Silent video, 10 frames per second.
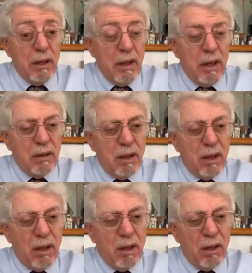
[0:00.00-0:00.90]
and
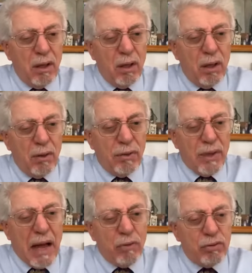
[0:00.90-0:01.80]
the
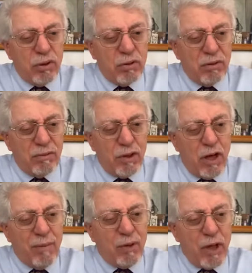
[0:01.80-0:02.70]
thousands of
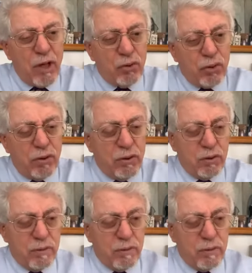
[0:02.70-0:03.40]
denominations